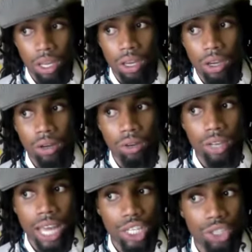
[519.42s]
You know,
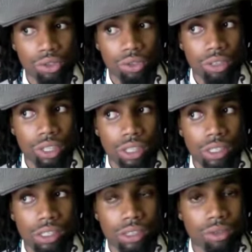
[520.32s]
natural
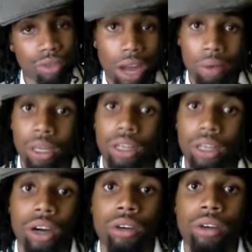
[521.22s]
is the right way to go.